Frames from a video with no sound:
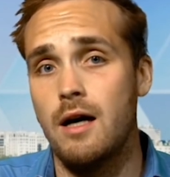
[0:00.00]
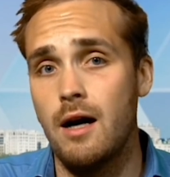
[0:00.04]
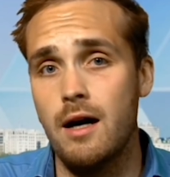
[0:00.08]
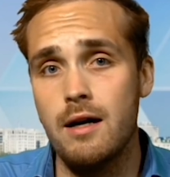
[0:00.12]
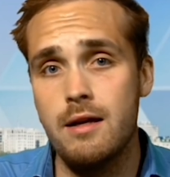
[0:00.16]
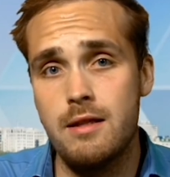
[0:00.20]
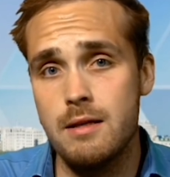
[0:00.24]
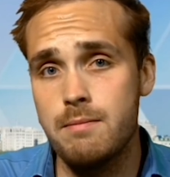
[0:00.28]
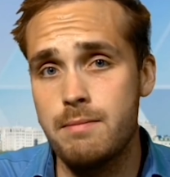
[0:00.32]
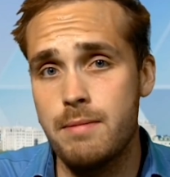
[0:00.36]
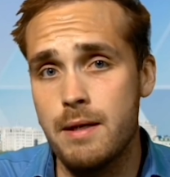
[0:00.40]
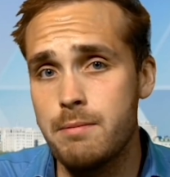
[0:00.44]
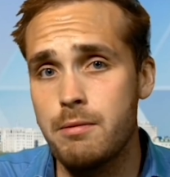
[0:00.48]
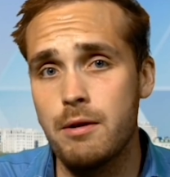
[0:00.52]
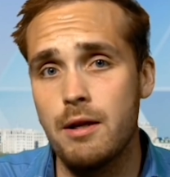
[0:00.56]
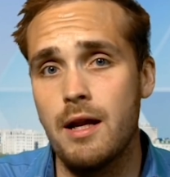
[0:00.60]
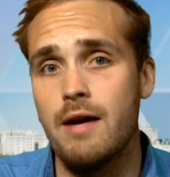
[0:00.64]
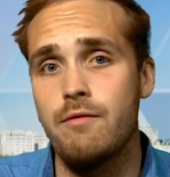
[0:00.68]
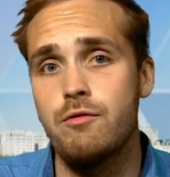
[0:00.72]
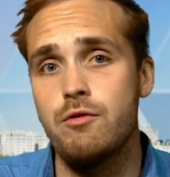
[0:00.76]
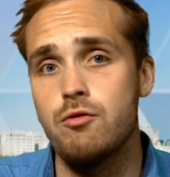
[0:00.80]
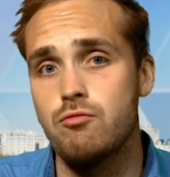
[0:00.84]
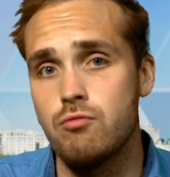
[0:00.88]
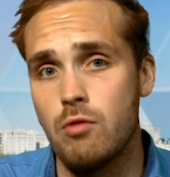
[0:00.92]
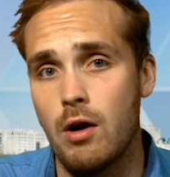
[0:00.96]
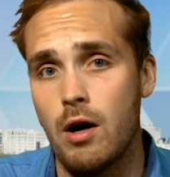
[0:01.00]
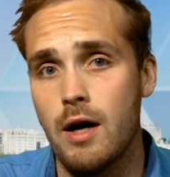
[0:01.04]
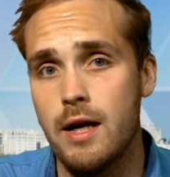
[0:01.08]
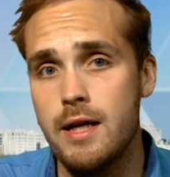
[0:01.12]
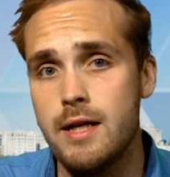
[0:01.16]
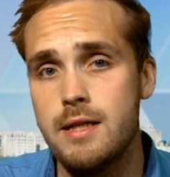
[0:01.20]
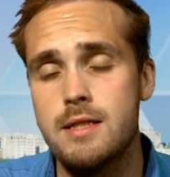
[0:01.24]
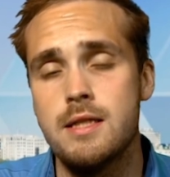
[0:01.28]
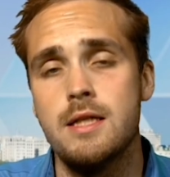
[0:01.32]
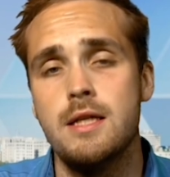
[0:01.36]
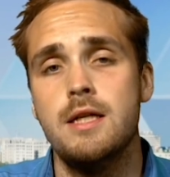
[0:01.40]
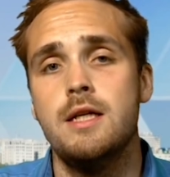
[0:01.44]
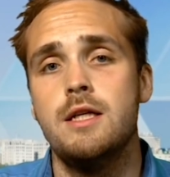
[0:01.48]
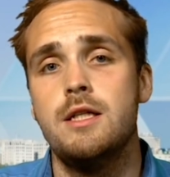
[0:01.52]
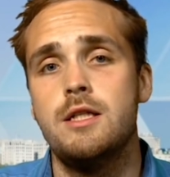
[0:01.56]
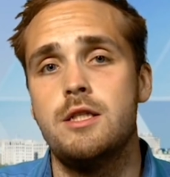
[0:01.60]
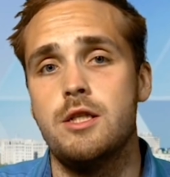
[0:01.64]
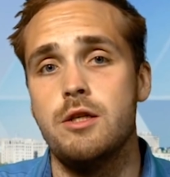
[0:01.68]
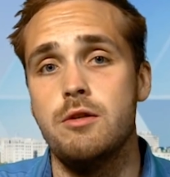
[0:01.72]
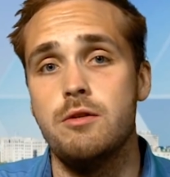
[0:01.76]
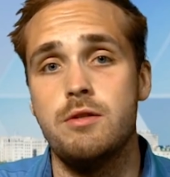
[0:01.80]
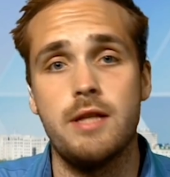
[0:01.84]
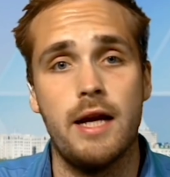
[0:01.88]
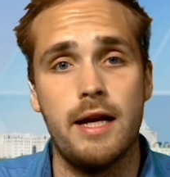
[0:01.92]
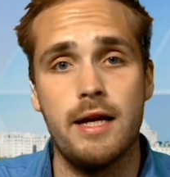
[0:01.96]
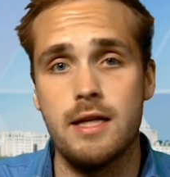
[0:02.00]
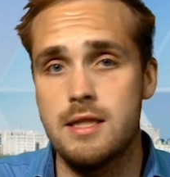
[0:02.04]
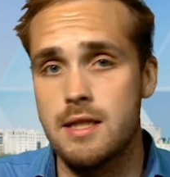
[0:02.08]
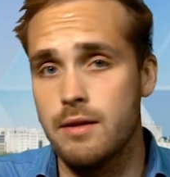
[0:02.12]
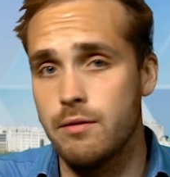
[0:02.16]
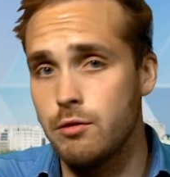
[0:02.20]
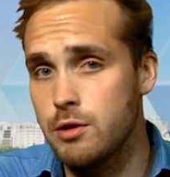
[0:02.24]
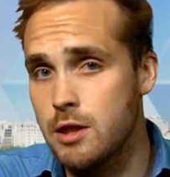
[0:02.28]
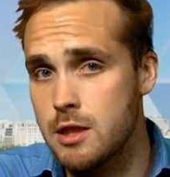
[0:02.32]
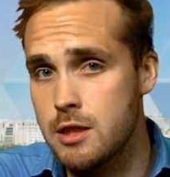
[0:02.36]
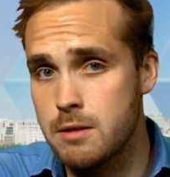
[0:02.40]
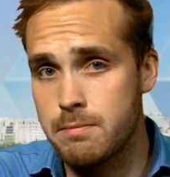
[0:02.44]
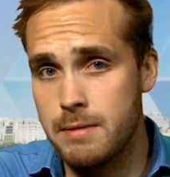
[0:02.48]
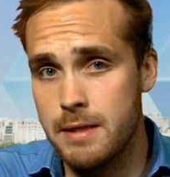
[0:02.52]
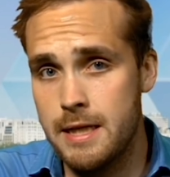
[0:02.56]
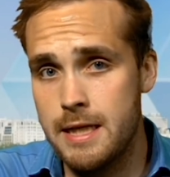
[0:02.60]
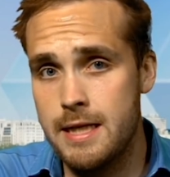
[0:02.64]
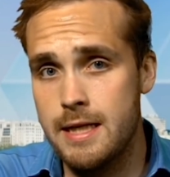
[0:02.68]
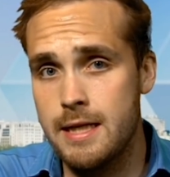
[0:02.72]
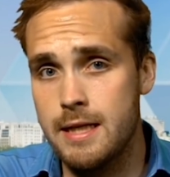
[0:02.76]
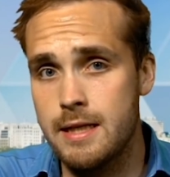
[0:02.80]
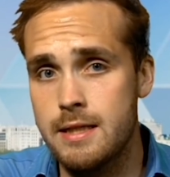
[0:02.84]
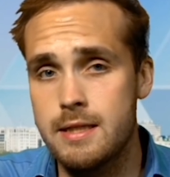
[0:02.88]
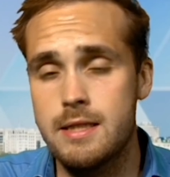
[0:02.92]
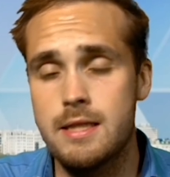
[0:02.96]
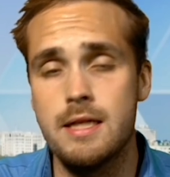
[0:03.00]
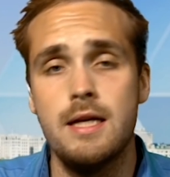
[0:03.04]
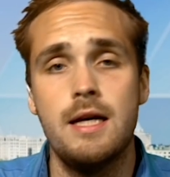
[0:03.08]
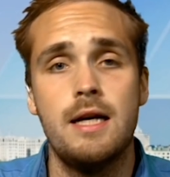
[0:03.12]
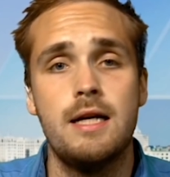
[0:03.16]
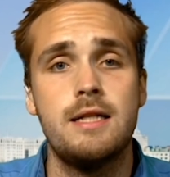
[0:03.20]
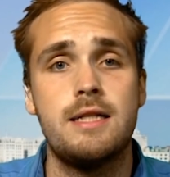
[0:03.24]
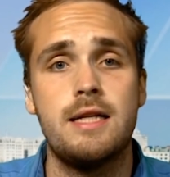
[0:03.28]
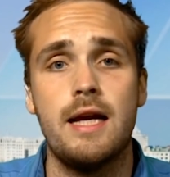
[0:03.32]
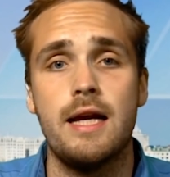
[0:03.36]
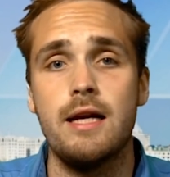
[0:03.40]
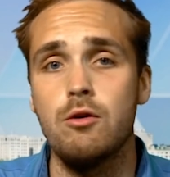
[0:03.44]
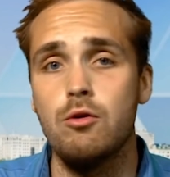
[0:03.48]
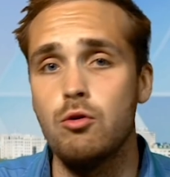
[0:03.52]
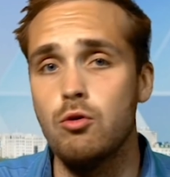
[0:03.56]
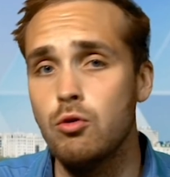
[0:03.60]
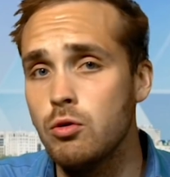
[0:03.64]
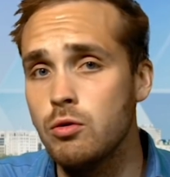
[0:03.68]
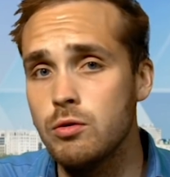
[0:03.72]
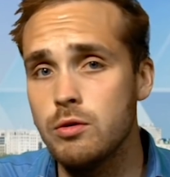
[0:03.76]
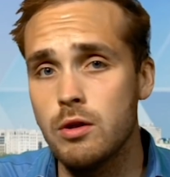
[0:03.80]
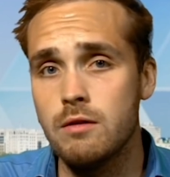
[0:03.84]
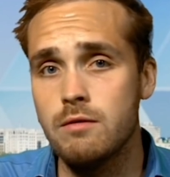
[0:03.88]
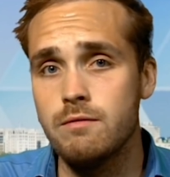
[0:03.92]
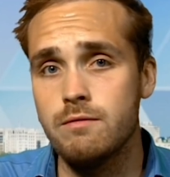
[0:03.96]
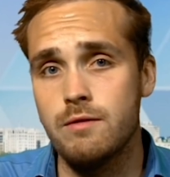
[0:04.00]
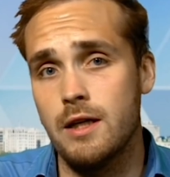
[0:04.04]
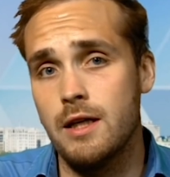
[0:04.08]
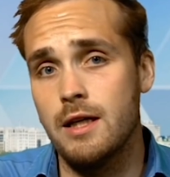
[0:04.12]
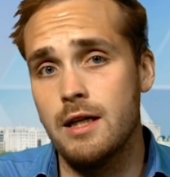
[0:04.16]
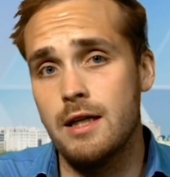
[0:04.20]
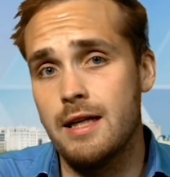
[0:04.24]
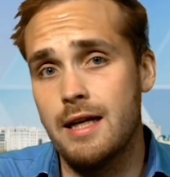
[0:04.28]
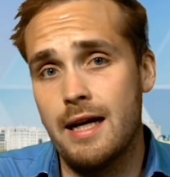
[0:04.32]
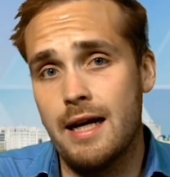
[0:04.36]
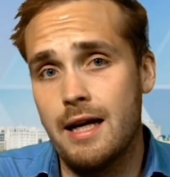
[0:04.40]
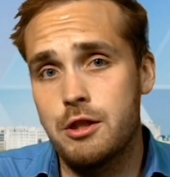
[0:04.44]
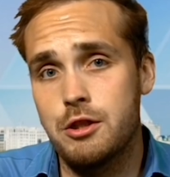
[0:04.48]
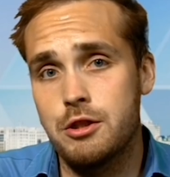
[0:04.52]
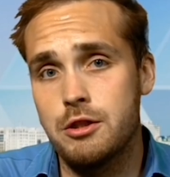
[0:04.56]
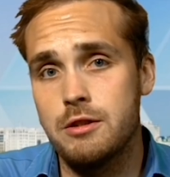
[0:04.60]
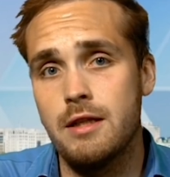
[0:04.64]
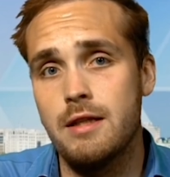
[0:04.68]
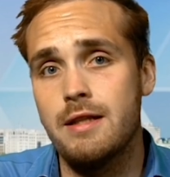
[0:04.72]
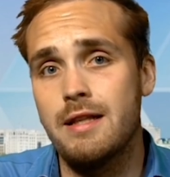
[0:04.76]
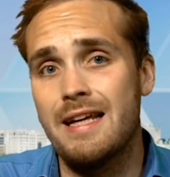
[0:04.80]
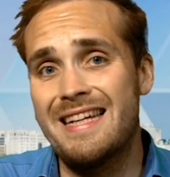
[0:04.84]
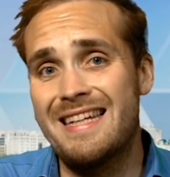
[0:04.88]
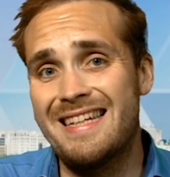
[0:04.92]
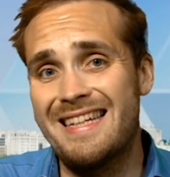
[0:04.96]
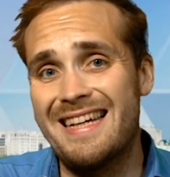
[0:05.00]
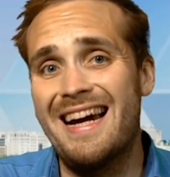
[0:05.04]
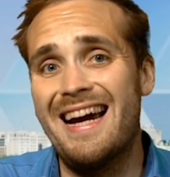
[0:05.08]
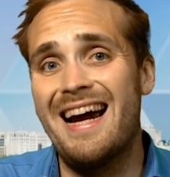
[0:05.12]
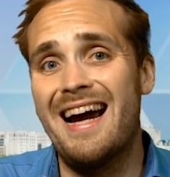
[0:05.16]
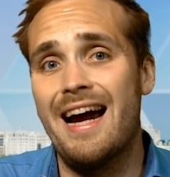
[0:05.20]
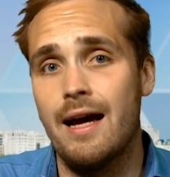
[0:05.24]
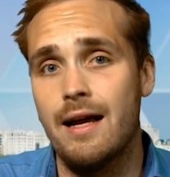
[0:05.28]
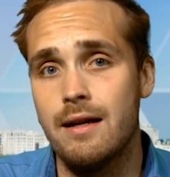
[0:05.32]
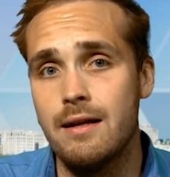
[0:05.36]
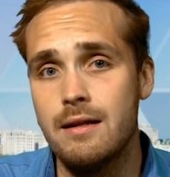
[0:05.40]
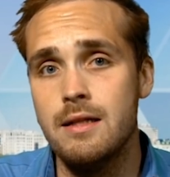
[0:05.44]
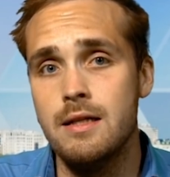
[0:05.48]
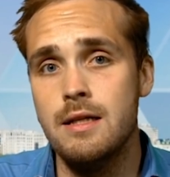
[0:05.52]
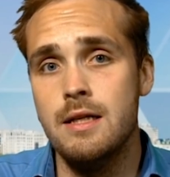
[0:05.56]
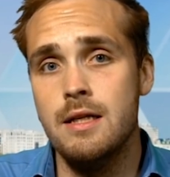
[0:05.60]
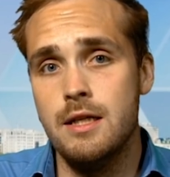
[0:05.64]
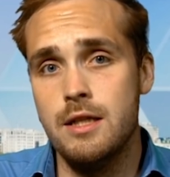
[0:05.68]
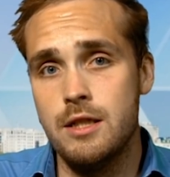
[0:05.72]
I think people have the right to take civil disobedience and to take all non-violent action that they can